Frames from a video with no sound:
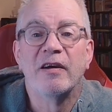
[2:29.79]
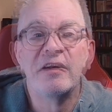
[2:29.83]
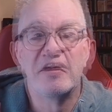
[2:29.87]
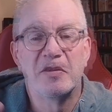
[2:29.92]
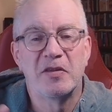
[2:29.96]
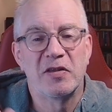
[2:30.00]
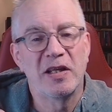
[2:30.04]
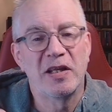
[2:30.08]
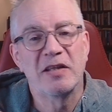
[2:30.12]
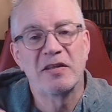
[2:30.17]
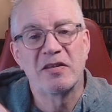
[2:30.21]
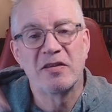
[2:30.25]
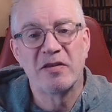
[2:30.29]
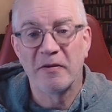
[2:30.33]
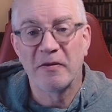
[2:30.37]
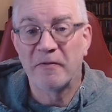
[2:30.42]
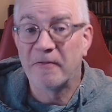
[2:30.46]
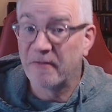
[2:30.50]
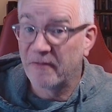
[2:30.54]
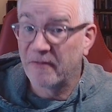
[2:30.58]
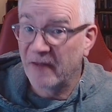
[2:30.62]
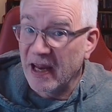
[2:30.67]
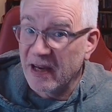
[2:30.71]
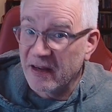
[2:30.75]
Since the
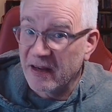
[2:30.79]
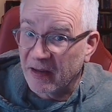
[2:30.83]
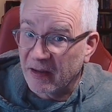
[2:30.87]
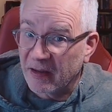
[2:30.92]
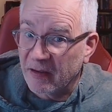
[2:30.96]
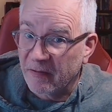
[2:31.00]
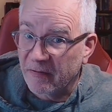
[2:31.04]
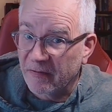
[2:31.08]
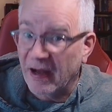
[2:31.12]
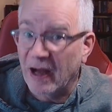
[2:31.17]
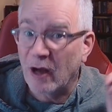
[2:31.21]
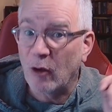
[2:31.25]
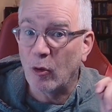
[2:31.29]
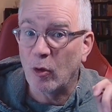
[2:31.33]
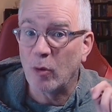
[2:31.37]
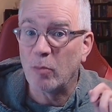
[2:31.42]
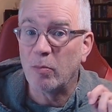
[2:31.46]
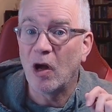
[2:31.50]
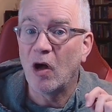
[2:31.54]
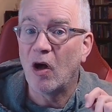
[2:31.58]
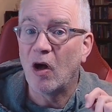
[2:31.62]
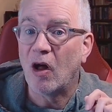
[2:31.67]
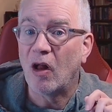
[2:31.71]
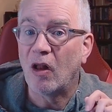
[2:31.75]
fated foul
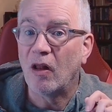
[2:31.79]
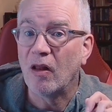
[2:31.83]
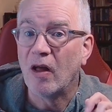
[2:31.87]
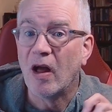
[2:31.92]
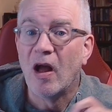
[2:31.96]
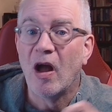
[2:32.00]
ball,